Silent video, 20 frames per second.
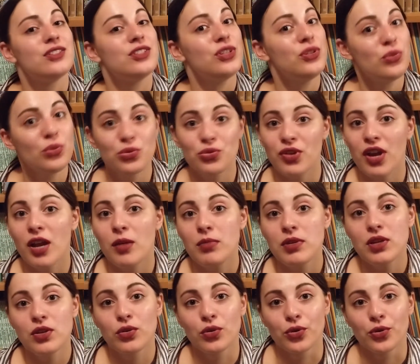do not try and
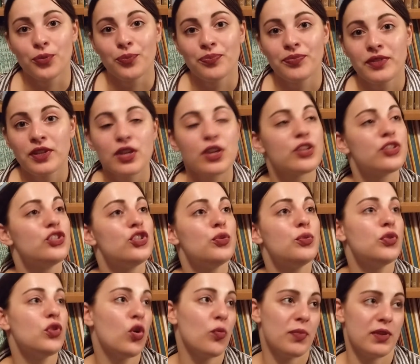be cool, because you
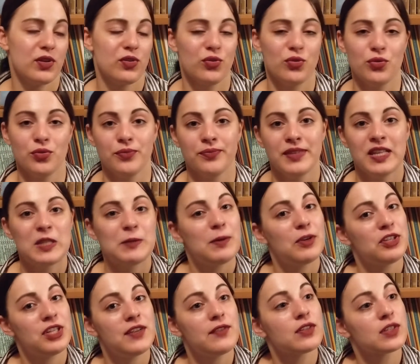will not be cool,
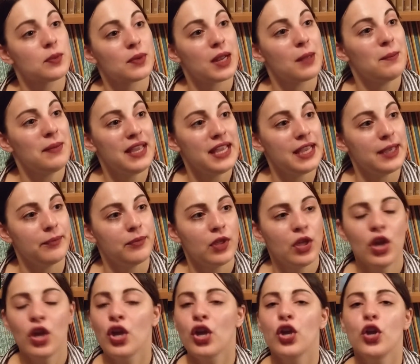especially for someone like me,
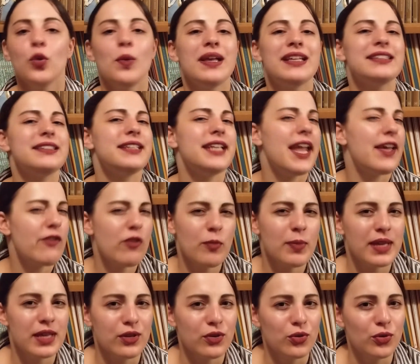who has never
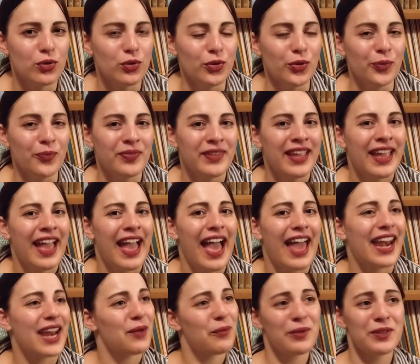been cool.
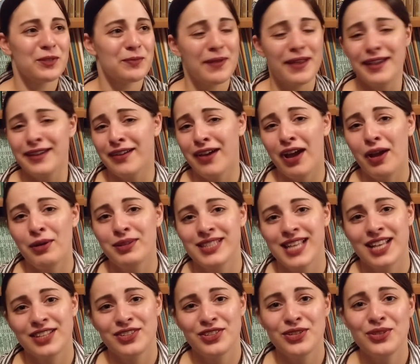And I once met a guy with
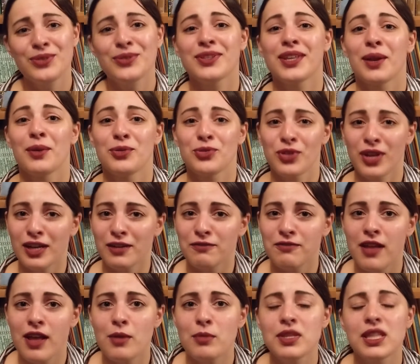tattoos, and I was trying to
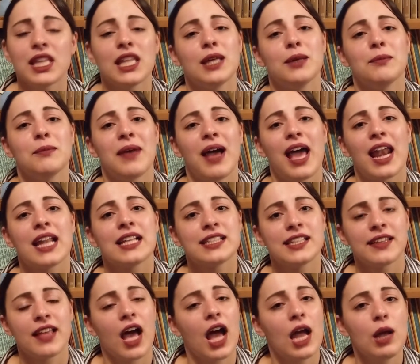flirt with him, and I
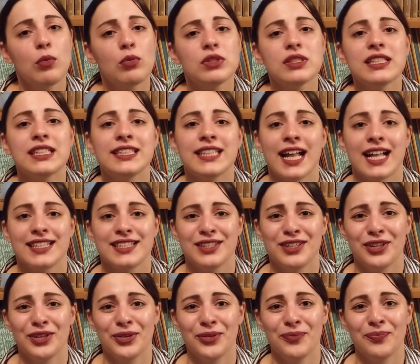said that I wanted a
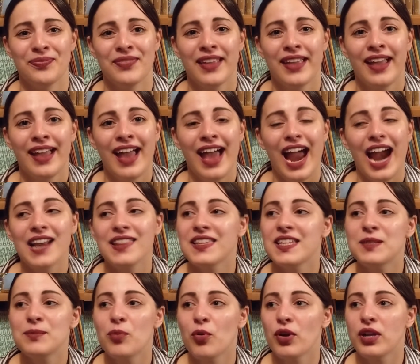tattoo, and at
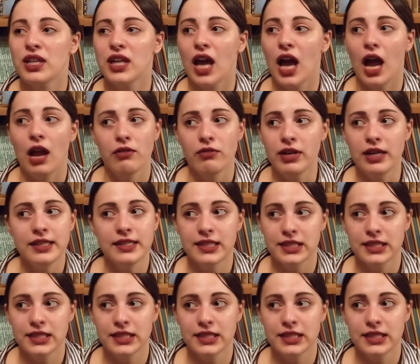this point I really